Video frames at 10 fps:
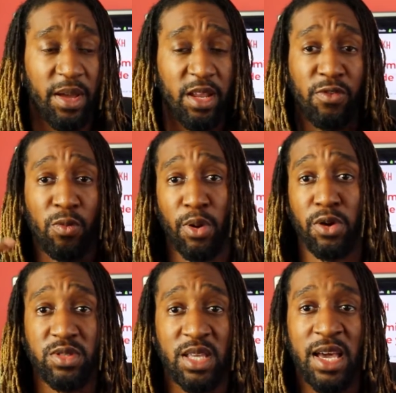and if you
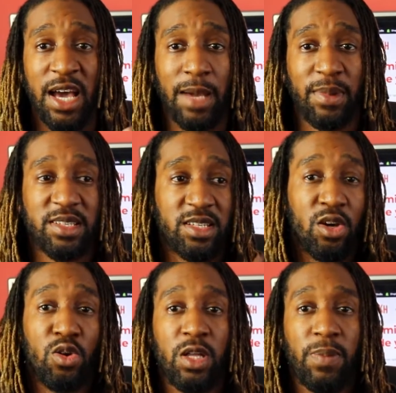post, I'm guessing
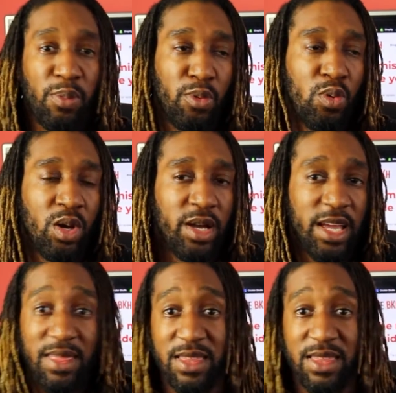only people who are in